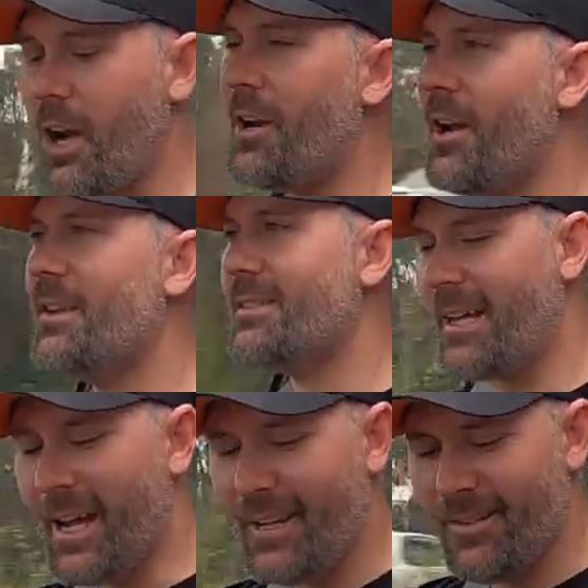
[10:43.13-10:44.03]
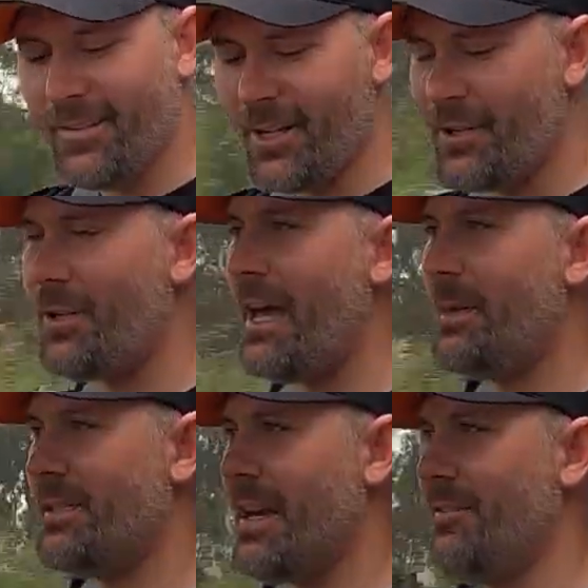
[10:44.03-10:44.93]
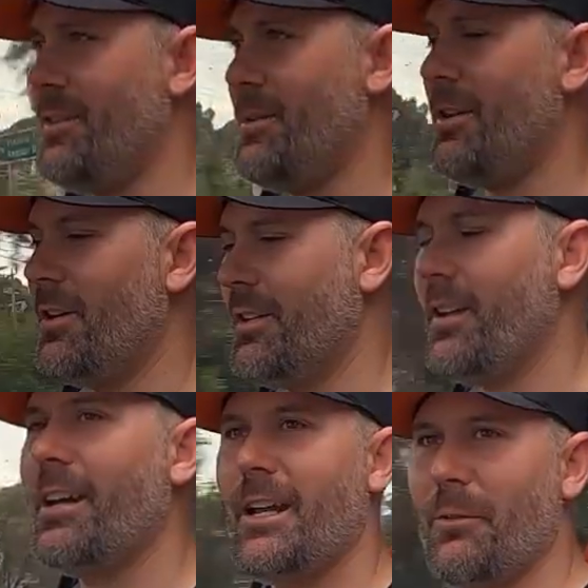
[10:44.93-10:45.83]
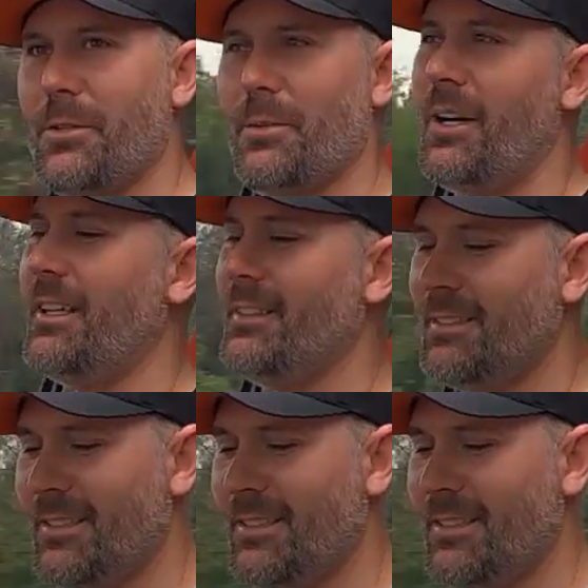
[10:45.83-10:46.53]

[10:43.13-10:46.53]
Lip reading: I noticed that. I knew that was out of a newer Honda, I didn't know which one.